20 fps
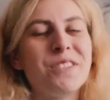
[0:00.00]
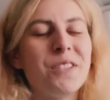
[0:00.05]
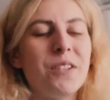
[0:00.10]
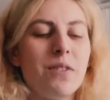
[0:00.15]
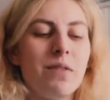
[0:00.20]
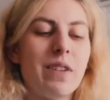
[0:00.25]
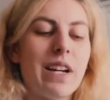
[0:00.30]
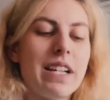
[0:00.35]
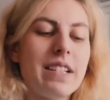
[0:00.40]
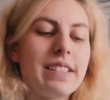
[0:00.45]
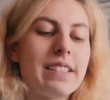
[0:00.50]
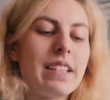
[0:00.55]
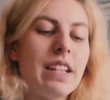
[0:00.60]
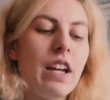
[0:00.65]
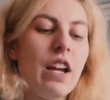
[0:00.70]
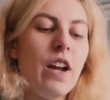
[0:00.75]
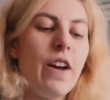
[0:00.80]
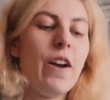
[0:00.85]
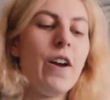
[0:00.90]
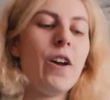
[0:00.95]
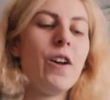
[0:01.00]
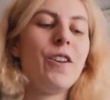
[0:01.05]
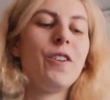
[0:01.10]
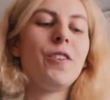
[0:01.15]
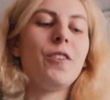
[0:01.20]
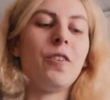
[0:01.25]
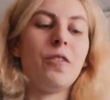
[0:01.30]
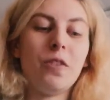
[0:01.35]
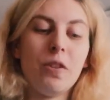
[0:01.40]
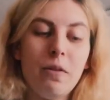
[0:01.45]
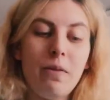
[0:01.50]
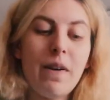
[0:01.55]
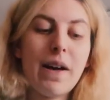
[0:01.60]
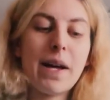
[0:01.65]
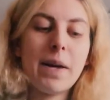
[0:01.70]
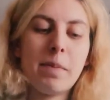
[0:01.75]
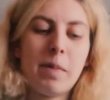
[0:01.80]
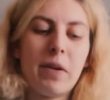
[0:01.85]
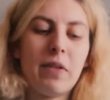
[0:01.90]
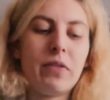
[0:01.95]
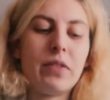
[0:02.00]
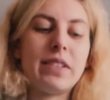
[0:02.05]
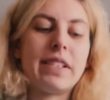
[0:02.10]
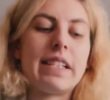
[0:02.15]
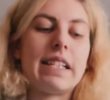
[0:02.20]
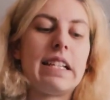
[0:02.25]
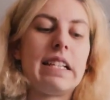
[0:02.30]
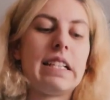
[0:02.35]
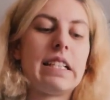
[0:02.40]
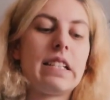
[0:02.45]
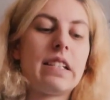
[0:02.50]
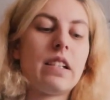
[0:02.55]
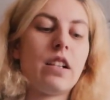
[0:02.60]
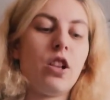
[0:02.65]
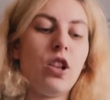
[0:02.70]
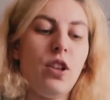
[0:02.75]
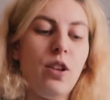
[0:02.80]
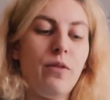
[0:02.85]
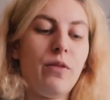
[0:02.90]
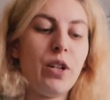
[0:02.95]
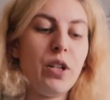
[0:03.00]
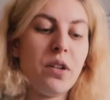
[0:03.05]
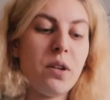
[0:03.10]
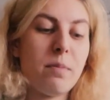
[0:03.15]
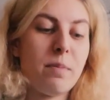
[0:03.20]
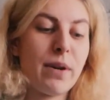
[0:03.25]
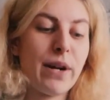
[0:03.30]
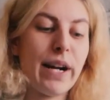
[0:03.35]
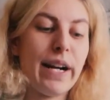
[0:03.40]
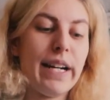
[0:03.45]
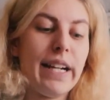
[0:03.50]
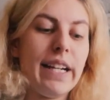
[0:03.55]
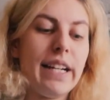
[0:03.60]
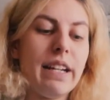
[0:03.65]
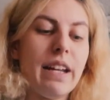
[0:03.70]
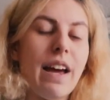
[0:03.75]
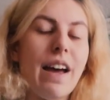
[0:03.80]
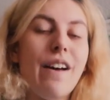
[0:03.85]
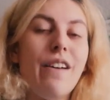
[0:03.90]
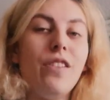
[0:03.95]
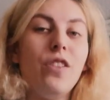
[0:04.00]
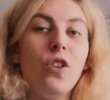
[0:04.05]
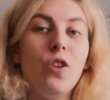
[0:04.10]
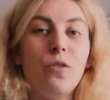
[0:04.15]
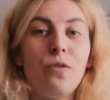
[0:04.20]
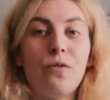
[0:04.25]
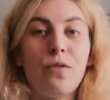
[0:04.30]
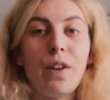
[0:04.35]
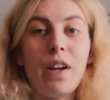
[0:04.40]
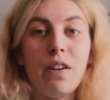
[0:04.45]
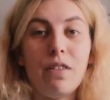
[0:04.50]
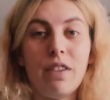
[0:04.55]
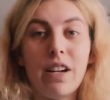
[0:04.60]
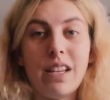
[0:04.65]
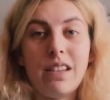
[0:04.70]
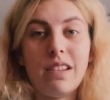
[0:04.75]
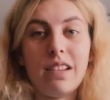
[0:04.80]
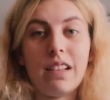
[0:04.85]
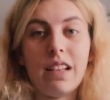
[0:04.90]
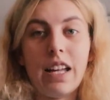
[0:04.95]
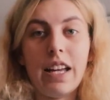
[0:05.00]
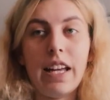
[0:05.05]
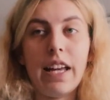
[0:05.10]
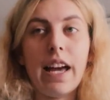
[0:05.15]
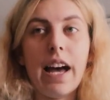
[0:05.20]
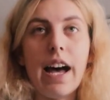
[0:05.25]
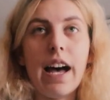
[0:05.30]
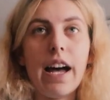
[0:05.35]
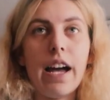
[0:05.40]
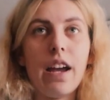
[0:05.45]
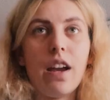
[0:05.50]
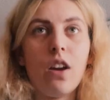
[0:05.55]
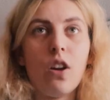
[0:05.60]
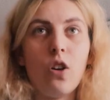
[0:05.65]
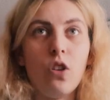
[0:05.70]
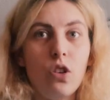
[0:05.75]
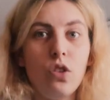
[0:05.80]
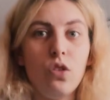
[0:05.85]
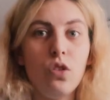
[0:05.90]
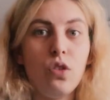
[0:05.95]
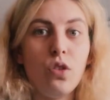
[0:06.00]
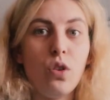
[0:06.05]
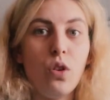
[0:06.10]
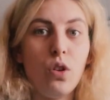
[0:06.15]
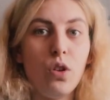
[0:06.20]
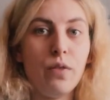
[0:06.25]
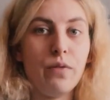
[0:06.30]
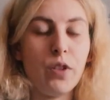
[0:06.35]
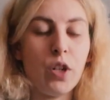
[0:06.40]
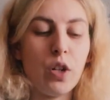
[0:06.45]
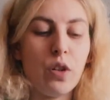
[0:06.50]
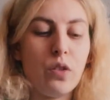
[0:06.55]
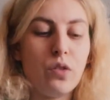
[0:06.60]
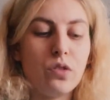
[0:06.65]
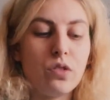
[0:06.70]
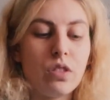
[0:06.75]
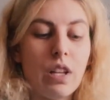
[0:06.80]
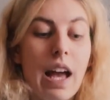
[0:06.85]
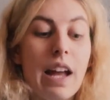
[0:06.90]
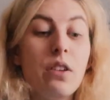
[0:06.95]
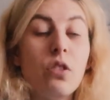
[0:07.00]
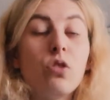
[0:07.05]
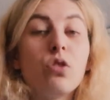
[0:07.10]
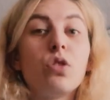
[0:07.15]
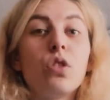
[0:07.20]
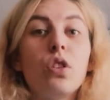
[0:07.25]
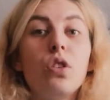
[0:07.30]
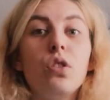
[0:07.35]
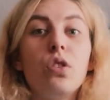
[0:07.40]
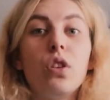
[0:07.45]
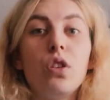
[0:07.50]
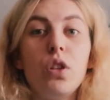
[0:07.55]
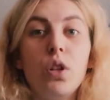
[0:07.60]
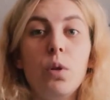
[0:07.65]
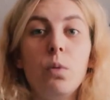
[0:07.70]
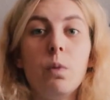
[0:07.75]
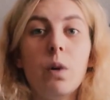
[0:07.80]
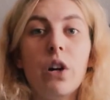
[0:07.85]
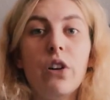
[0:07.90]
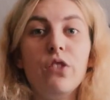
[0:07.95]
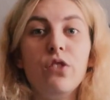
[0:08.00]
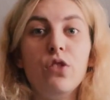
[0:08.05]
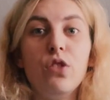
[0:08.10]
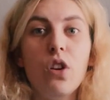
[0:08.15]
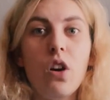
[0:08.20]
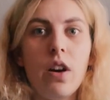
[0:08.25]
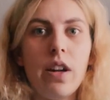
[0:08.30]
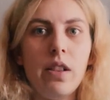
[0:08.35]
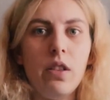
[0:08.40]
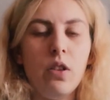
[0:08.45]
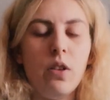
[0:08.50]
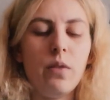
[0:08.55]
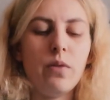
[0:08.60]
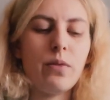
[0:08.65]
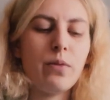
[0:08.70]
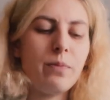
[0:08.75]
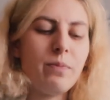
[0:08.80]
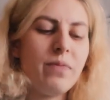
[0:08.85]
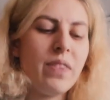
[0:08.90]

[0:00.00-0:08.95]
too fast. The Love Hypothesis, Love on the Brain, and Love Theoretically. I own all of those. And also the new one, Not in Love.